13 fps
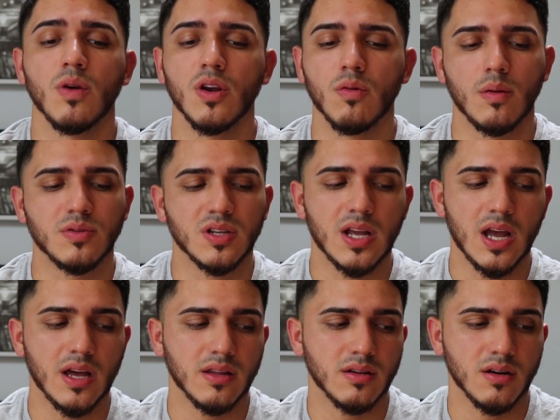we grew up
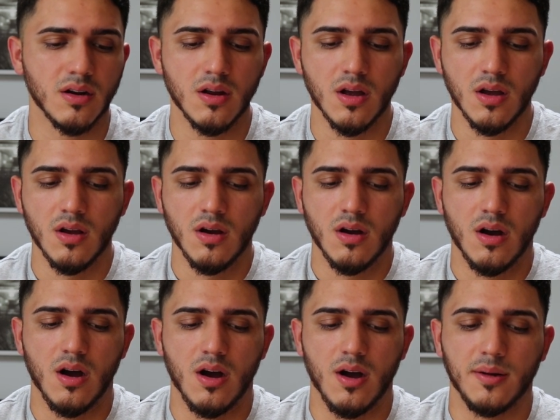together
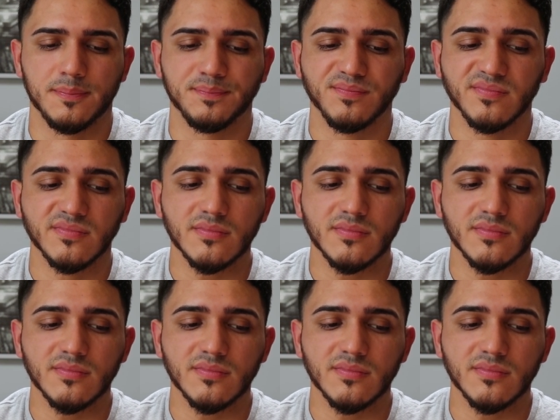um,